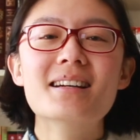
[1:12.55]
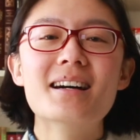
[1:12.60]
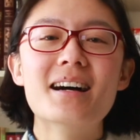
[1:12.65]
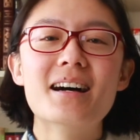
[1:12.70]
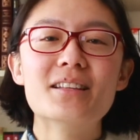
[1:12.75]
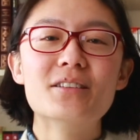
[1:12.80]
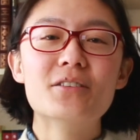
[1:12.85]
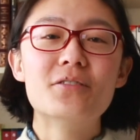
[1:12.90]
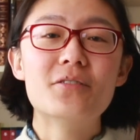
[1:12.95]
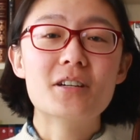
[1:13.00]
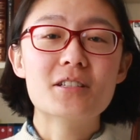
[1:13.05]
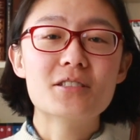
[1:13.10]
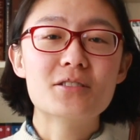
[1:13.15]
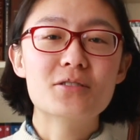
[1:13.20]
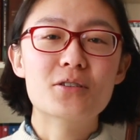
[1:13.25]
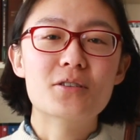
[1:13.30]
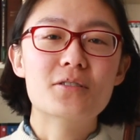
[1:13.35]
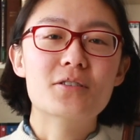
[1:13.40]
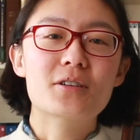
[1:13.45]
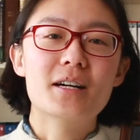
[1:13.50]
and the first
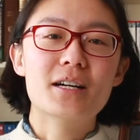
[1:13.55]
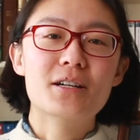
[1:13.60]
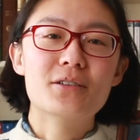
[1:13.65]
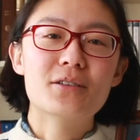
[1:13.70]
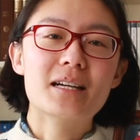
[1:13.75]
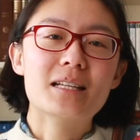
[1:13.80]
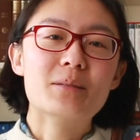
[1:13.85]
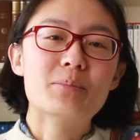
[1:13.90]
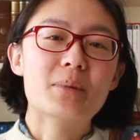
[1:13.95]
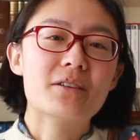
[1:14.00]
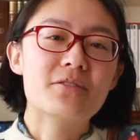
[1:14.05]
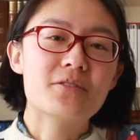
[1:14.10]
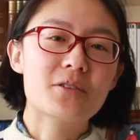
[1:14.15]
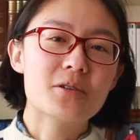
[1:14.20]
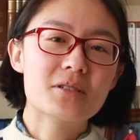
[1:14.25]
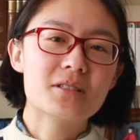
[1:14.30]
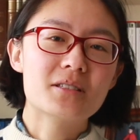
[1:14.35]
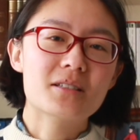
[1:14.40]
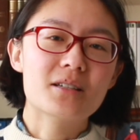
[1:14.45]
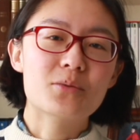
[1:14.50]
novel I read by
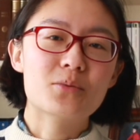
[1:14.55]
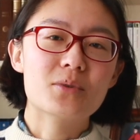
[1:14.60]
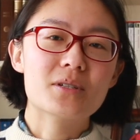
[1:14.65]
Forster